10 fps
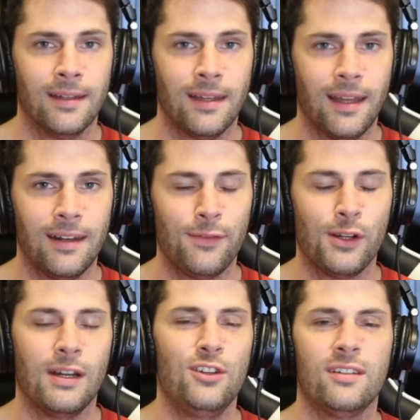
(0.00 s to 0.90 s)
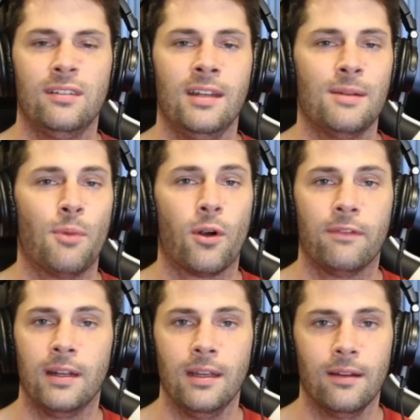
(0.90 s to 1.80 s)
And if you're interested in more
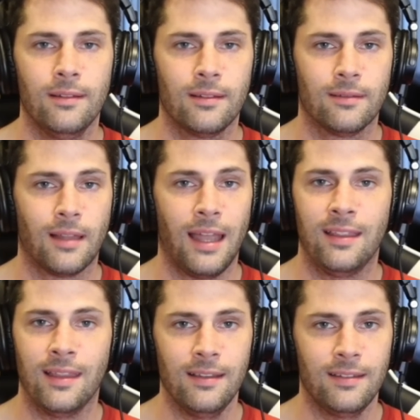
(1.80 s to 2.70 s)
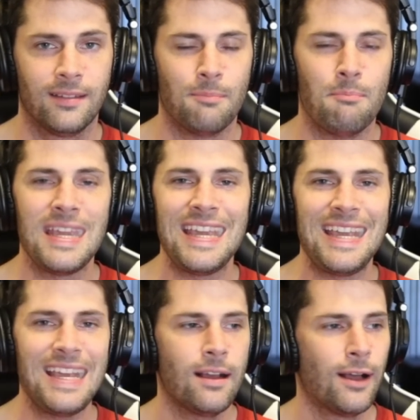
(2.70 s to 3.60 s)
videos like this,
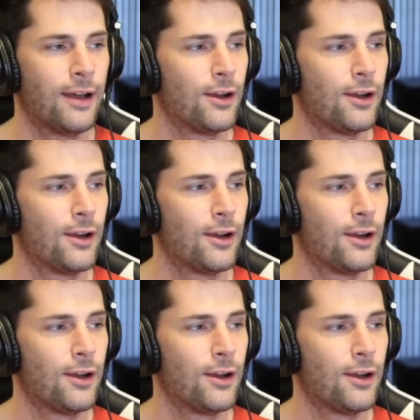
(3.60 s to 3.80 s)
me